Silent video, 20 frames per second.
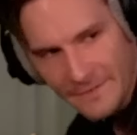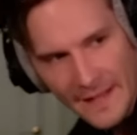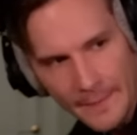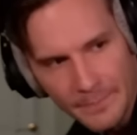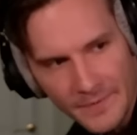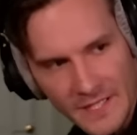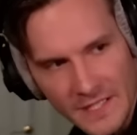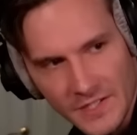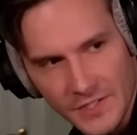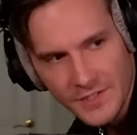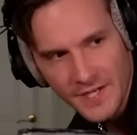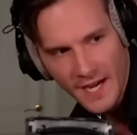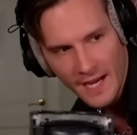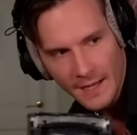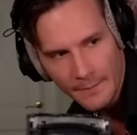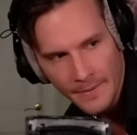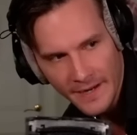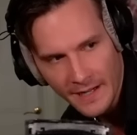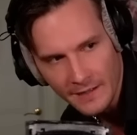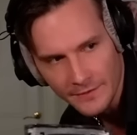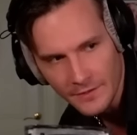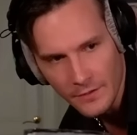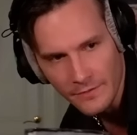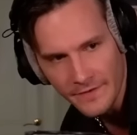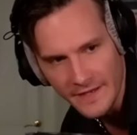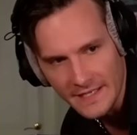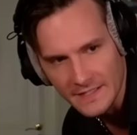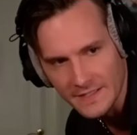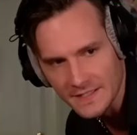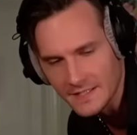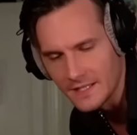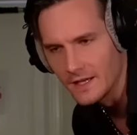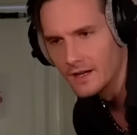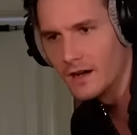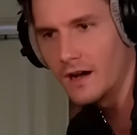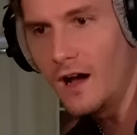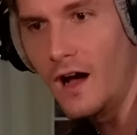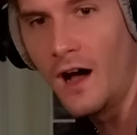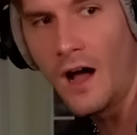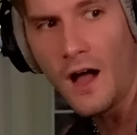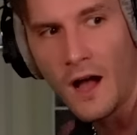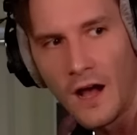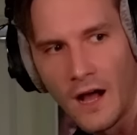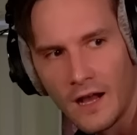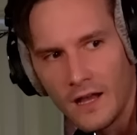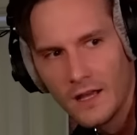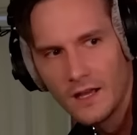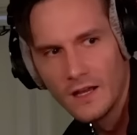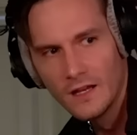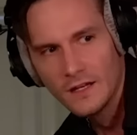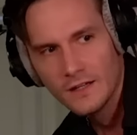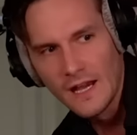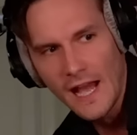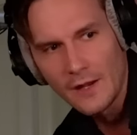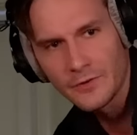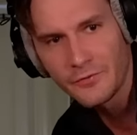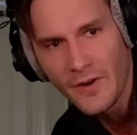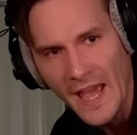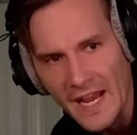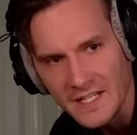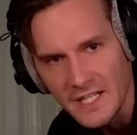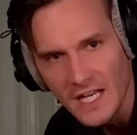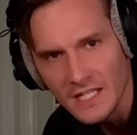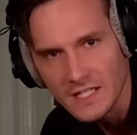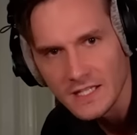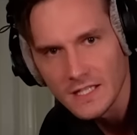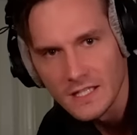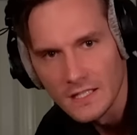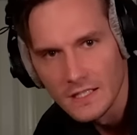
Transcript: flip this chair, but I'll do this. Oh, outrageous.